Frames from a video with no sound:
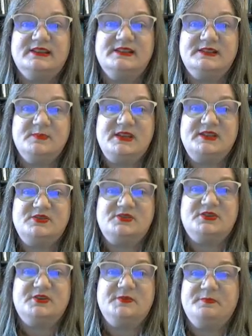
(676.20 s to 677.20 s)
the
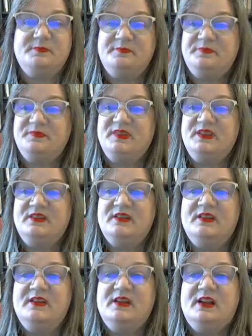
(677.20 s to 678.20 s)
semester.
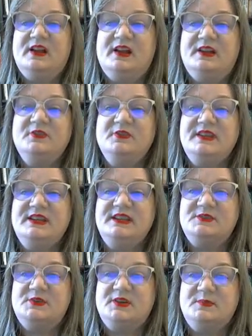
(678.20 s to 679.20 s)
Under
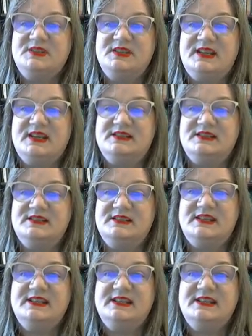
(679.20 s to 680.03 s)
these circumstances,